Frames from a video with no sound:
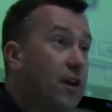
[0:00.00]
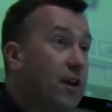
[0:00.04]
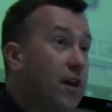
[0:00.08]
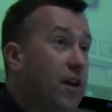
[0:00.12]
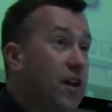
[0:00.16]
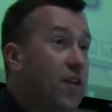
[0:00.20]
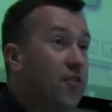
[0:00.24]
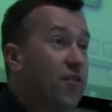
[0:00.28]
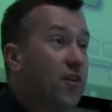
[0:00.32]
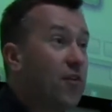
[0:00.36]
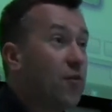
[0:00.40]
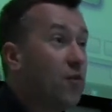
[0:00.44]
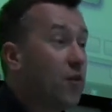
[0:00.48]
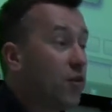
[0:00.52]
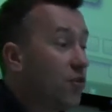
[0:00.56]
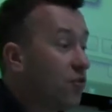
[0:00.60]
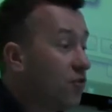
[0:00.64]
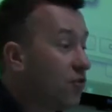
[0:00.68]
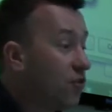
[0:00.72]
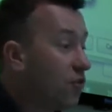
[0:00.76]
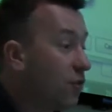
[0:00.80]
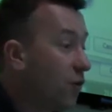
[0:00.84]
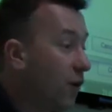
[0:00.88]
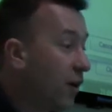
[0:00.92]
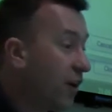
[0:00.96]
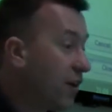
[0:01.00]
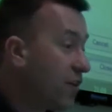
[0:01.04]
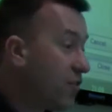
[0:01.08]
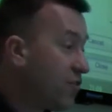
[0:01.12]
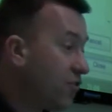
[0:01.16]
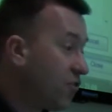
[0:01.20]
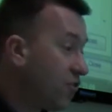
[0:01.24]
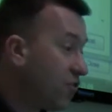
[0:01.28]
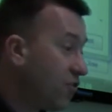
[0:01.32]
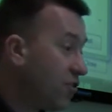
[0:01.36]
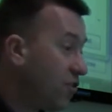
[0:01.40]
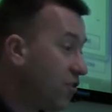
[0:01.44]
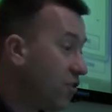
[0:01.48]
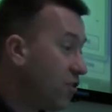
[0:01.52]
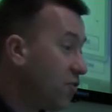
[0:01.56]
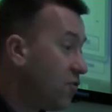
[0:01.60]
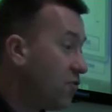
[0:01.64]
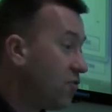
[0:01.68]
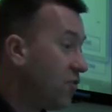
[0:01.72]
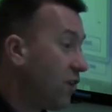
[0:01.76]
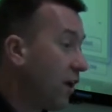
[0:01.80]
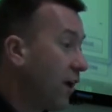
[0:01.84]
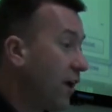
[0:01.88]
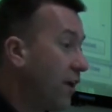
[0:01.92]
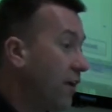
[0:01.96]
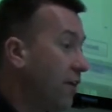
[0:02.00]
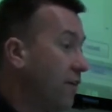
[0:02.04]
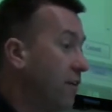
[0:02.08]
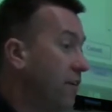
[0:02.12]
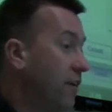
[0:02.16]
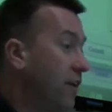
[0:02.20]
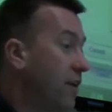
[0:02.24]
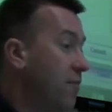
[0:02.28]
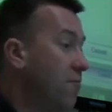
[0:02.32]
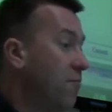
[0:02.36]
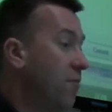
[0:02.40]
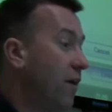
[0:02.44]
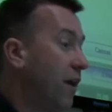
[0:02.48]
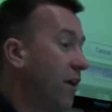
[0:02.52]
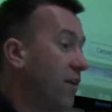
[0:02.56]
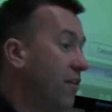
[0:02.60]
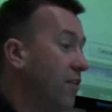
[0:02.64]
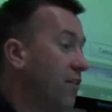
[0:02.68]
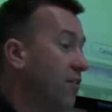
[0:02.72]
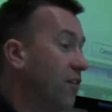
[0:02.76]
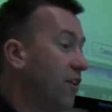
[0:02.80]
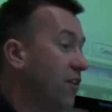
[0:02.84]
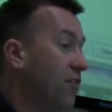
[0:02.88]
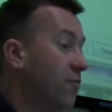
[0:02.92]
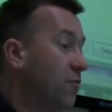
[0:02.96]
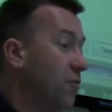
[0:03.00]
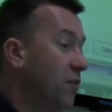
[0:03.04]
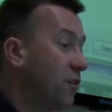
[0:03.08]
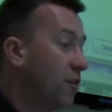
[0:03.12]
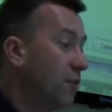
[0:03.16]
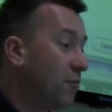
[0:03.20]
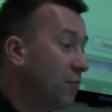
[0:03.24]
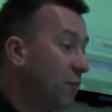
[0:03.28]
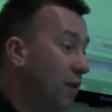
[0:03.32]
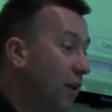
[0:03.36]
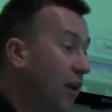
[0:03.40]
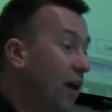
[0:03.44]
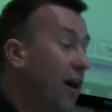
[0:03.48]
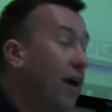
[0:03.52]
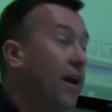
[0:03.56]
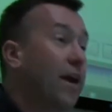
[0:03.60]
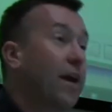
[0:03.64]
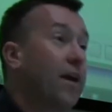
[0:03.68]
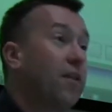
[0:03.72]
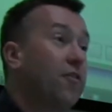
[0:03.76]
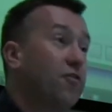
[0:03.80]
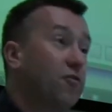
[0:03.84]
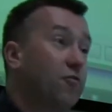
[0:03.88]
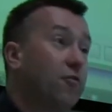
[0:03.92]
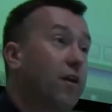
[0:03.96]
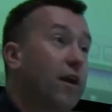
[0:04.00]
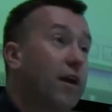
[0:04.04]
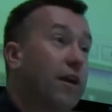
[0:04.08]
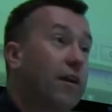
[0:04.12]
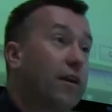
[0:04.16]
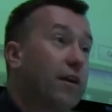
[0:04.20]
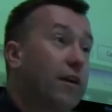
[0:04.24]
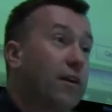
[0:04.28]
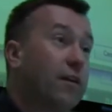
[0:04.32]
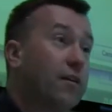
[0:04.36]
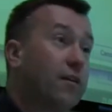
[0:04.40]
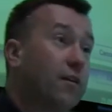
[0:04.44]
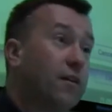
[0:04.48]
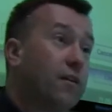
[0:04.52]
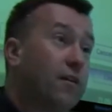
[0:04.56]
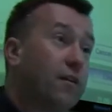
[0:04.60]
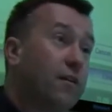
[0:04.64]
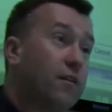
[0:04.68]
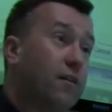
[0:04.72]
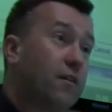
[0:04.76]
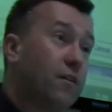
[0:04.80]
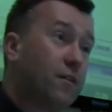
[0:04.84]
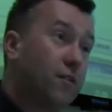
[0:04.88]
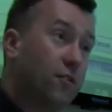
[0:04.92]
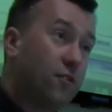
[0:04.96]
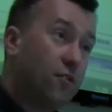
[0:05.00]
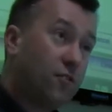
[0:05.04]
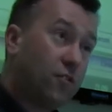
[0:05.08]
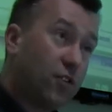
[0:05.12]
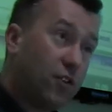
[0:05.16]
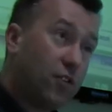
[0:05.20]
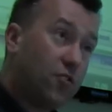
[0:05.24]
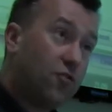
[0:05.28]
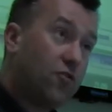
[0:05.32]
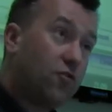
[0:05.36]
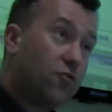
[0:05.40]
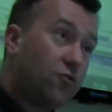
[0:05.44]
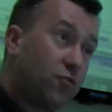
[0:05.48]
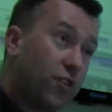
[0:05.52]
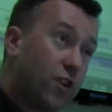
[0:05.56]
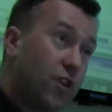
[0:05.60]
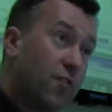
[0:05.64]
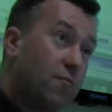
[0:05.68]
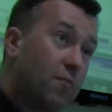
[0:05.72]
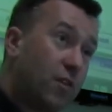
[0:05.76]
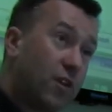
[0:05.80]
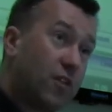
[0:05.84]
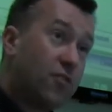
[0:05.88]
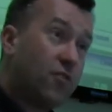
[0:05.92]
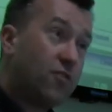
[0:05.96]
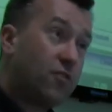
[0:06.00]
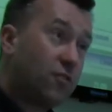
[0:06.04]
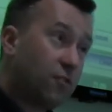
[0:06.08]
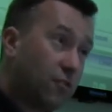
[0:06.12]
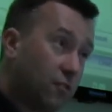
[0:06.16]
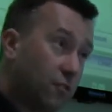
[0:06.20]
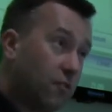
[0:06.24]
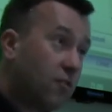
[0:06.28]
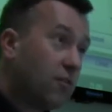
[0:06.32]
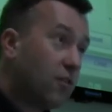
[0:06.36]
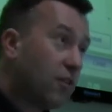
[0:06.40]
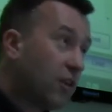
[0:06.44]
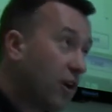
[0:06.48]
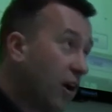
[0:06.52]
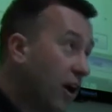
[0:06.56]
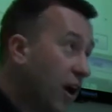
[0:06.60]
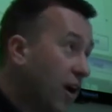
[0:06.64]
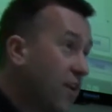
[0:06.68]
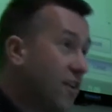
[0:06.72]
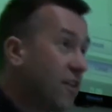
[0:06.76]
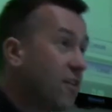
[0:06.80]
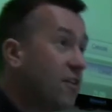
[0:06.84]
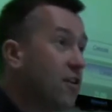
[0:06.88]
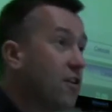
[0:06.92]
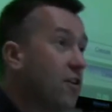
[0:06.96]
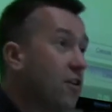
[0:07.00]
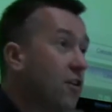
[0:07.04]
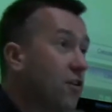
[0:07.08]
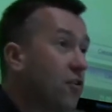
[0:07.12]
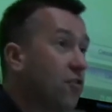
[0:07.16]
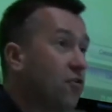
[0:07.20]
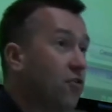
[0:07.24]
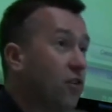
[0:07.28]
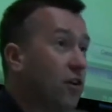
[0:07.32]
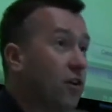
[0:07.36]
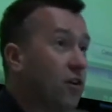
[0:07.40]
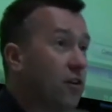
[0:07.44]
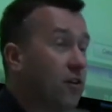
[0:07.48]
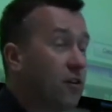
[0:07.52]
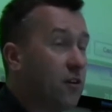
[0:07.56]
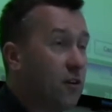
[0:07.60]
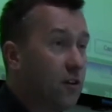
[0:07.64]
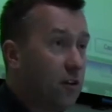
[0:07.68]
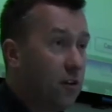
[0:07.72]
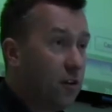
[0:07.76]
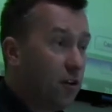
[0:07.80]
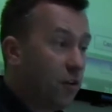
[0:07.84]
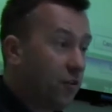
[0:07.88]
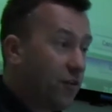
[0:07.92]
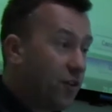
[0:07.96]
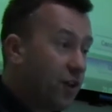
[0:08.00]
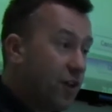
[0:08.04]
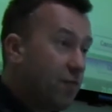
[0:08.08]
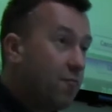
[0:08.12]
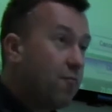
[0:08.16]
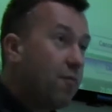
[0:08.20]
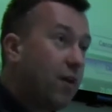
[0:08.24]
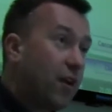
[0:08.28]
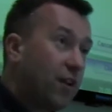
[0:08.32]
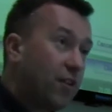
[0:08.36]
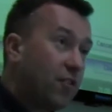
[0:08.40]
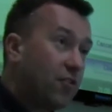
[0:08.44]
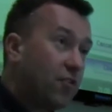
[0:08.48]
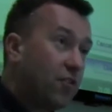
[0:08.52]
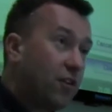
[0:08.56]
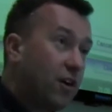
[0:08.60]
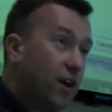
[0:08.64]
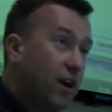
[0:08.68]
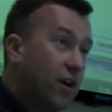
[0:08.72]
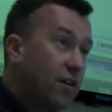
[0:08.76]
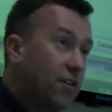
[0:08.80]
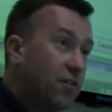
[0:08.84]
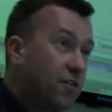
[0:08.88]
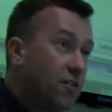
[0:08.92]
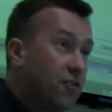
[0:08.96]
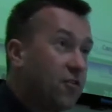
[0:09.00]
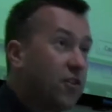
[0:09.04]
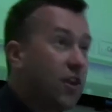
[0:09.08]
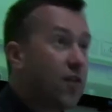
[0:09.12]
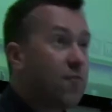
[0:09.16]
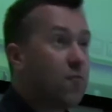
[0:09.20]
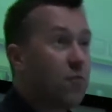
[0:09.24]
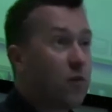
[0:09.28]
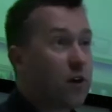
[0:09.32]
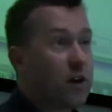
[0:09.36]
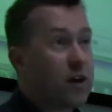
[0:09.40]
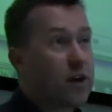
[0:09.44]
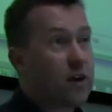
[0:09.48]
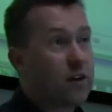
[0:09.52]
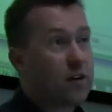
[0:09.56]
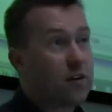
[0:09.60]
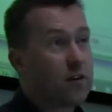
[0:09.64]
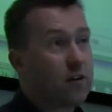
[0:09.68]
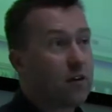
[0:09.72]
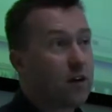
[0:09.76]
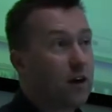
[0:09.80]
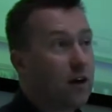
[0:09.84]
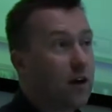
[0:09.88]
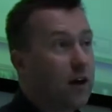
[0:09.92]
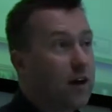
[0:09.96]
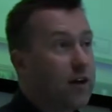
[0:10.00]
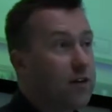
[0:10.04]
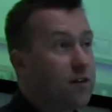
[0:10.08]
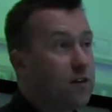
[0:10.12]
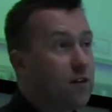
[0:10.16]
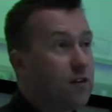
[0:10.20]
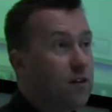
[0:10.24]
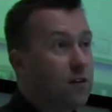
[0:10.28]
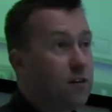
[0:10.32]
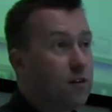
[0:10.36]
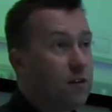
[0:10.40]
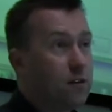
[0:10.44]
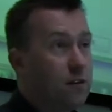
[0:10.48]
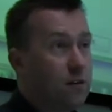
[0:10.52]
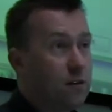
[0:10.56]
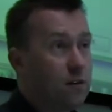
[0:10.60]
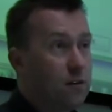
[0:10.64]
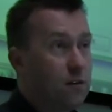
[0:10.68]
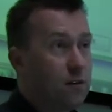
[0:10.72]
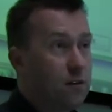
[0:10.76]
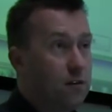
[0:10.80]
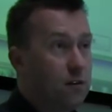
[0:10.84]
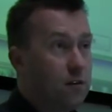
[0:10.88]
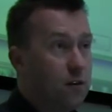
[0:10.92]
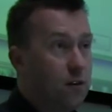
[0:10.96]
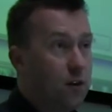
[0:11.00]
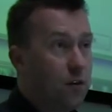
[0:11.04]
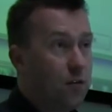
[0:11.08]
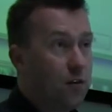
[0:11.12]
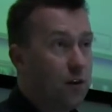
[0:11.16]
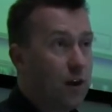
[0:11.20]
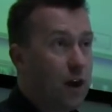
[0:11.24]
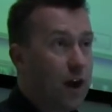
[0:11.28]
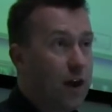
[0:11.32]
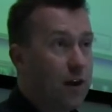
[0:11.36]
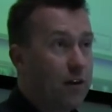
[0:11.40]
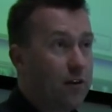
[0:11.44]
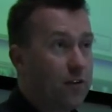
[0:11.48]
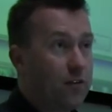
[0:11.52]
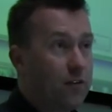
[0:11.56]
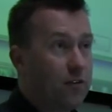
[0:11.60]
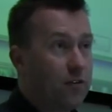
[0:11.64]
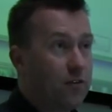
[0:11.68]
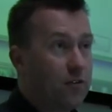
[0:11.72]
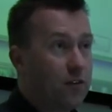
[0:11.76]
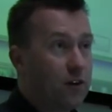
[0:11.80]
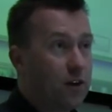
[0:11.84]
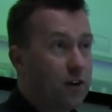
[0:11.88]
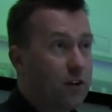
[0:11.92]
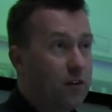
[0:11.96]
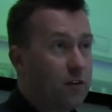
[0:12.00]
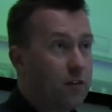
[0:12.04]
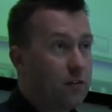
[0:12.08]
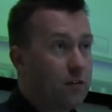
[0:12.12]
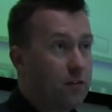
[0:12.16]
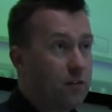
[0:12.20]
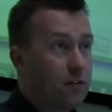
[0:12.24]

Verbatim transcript: And if I want to, I can just use that impact assessment and apply it directly. So Stream is guiding the user on the impact side in the same way it can guide on the likelihood side.